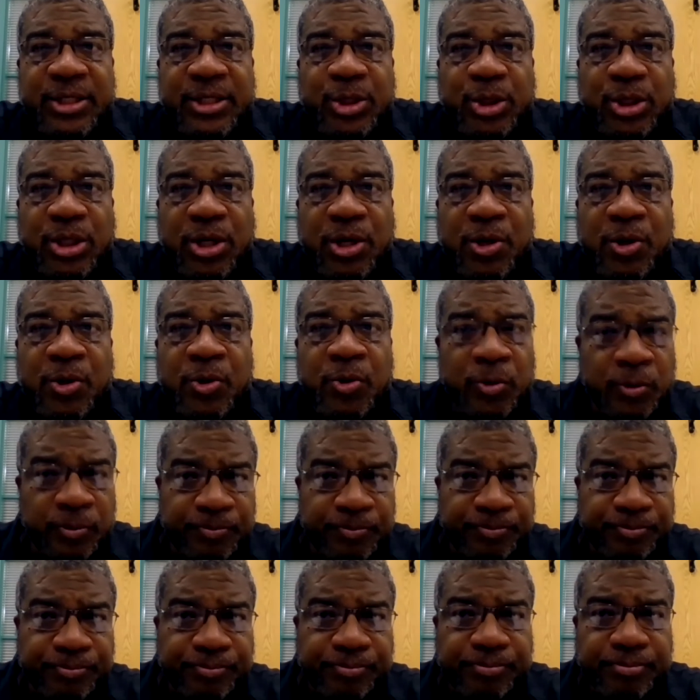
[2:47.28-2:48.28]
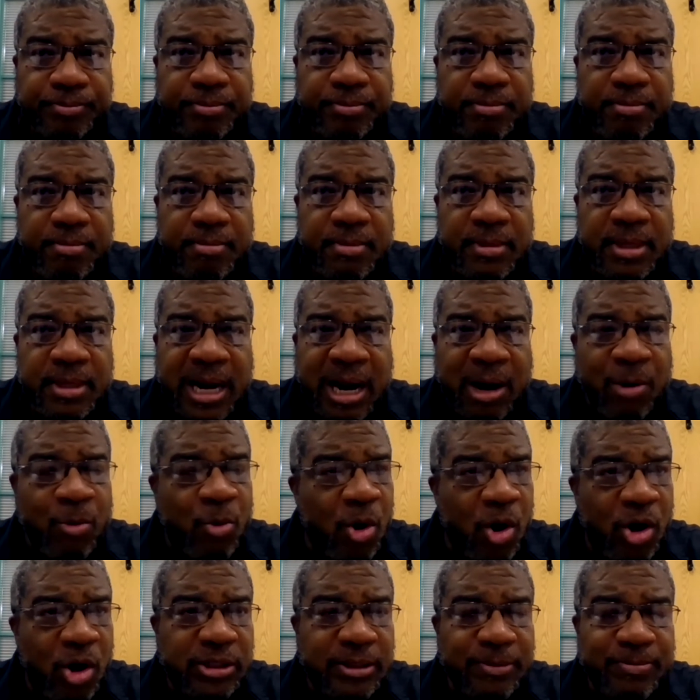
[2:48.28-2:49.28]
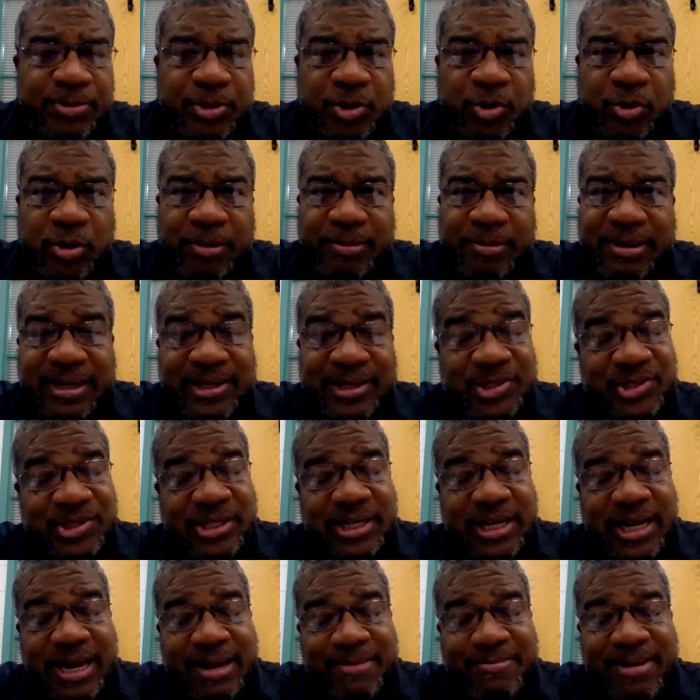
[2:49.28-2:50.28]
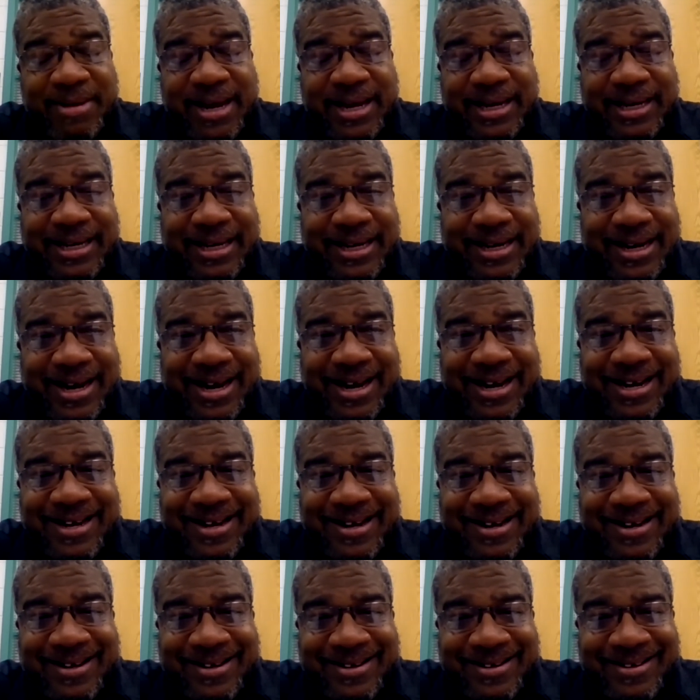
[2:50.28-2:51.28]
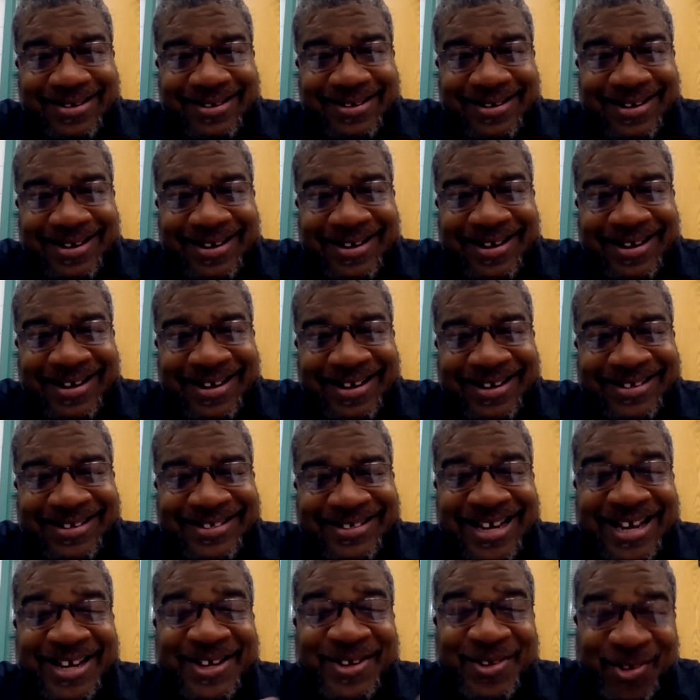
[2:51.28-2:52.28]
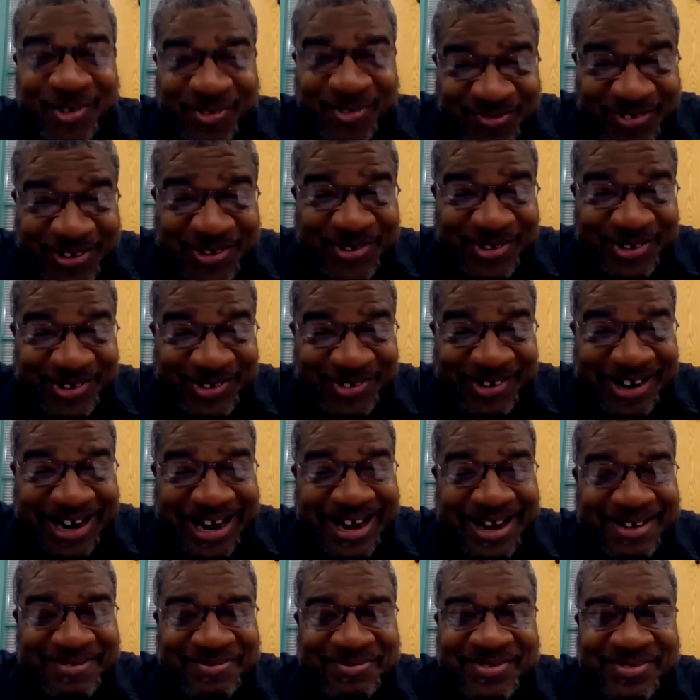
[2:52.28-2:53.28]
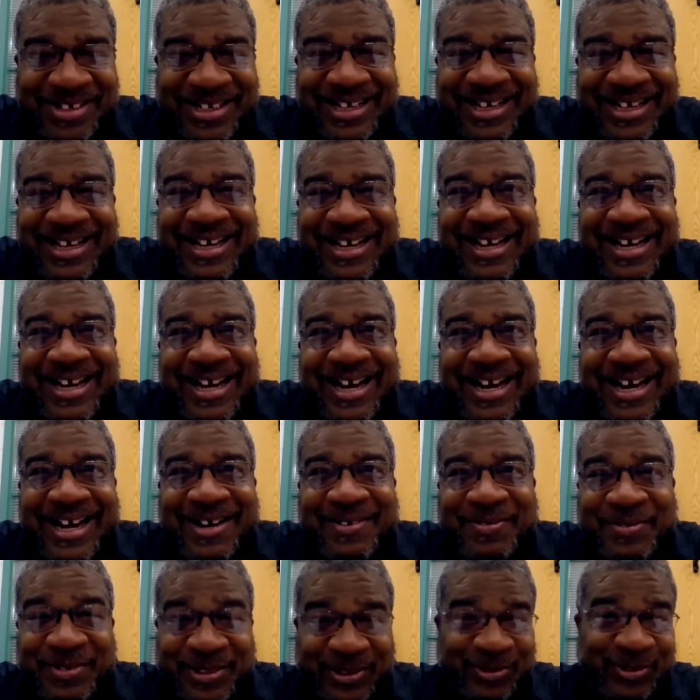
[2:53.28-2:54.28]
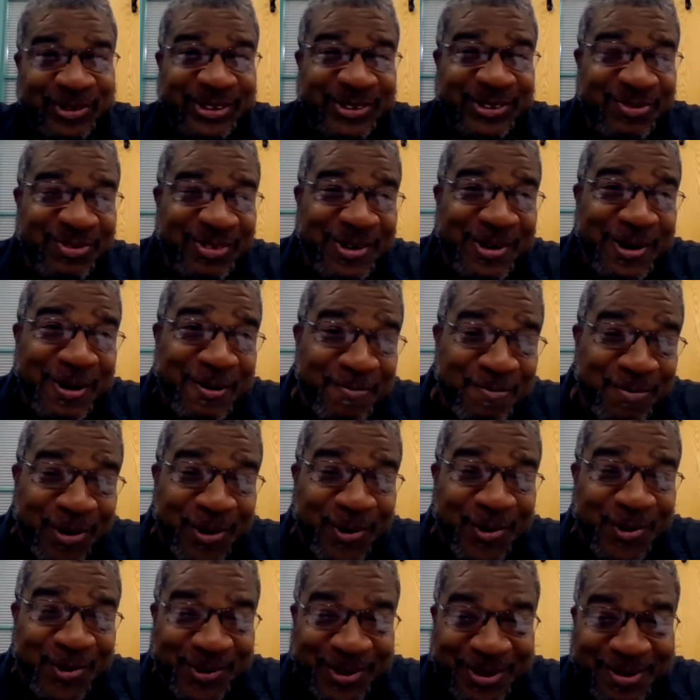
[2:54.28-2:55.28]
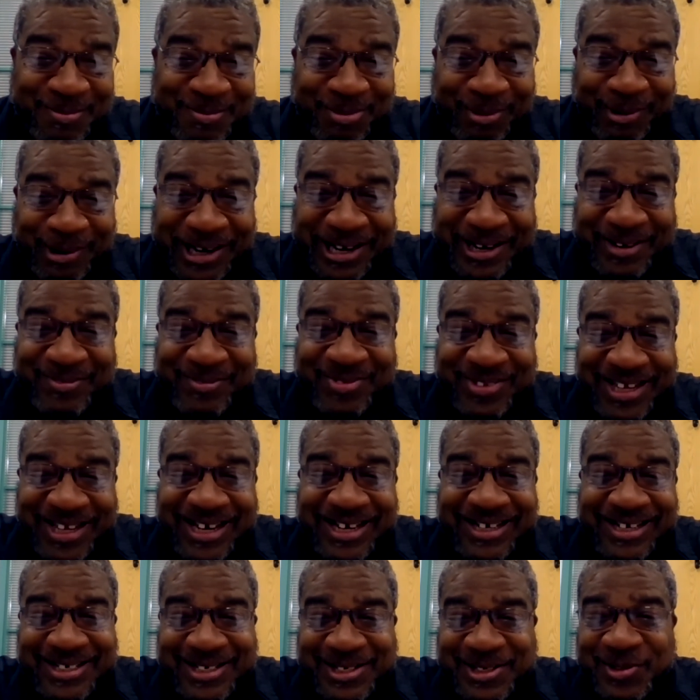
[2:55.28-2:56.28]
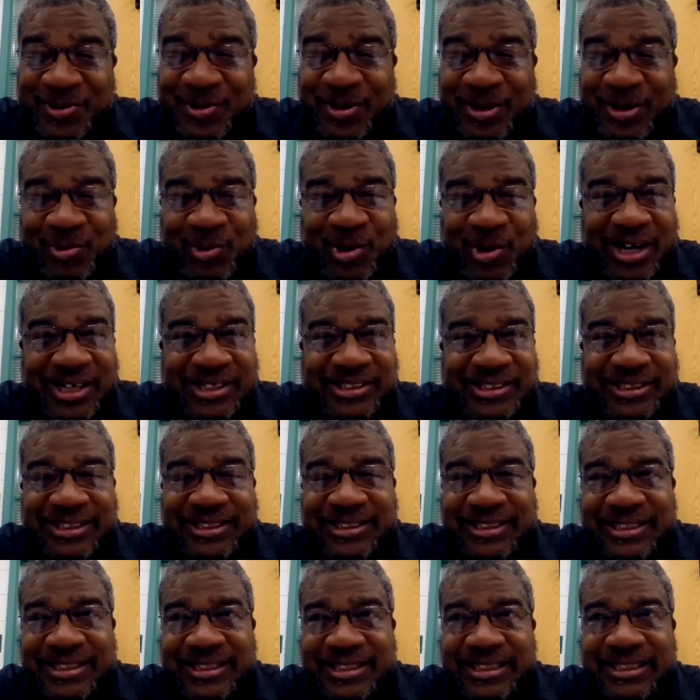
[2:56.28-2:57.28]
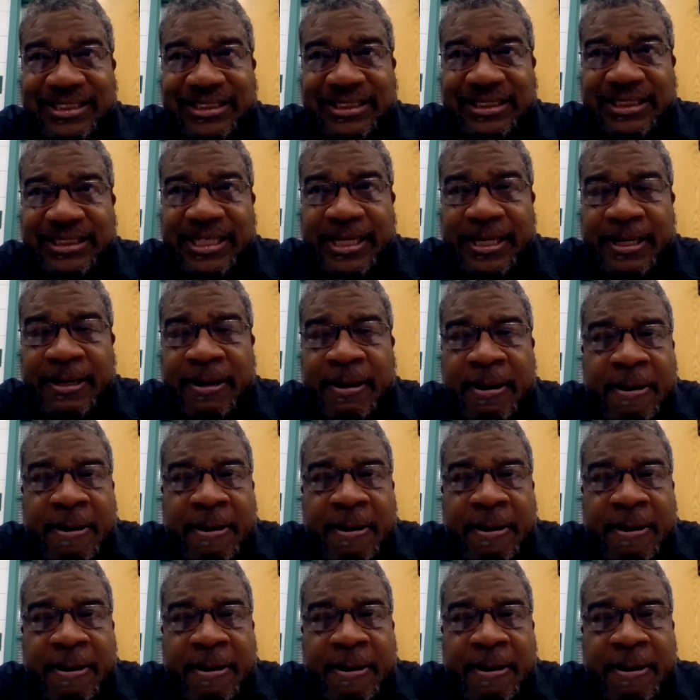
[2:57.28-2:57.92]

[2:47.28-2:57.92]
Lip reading: so I walked up to him and I said, "Hey man, can I take your photograph?" Which was a very bold and brave thing to do in Washington, D.C.